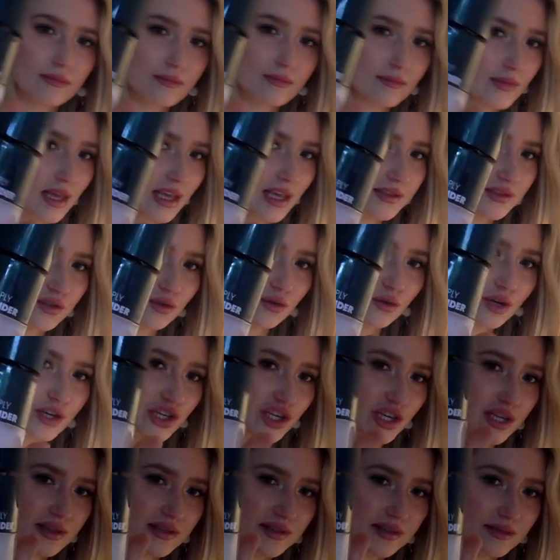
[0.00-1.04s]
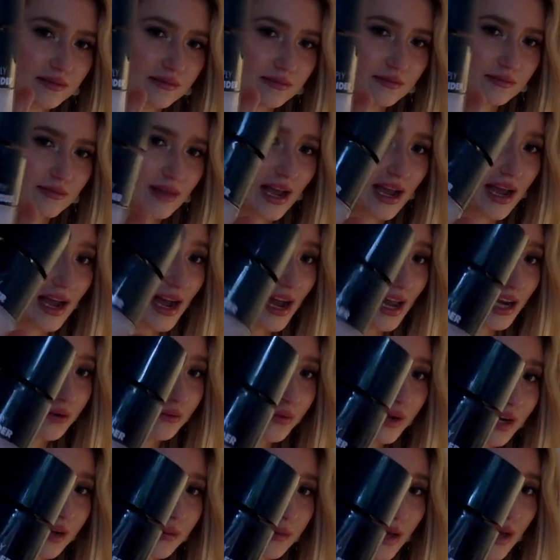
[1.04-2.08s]
It's gorgeous. I highly
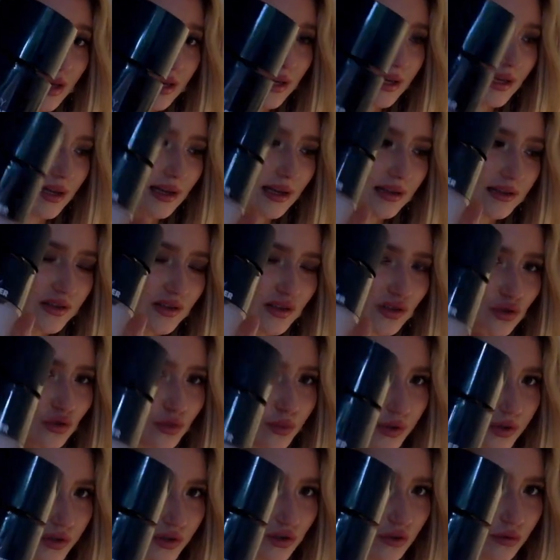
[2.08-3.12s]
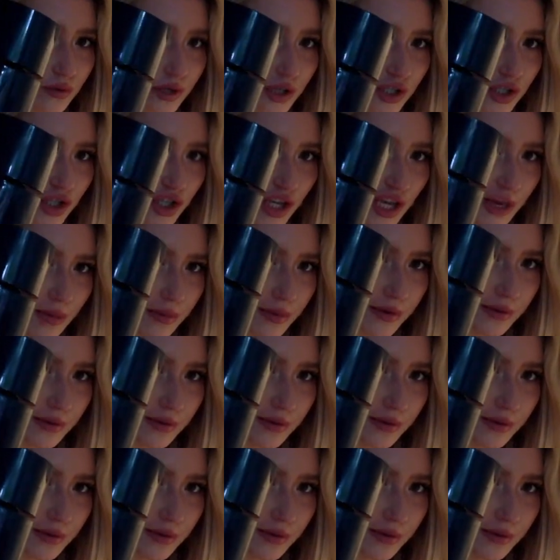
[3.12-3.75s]
recommend it, and it's super, super cheap.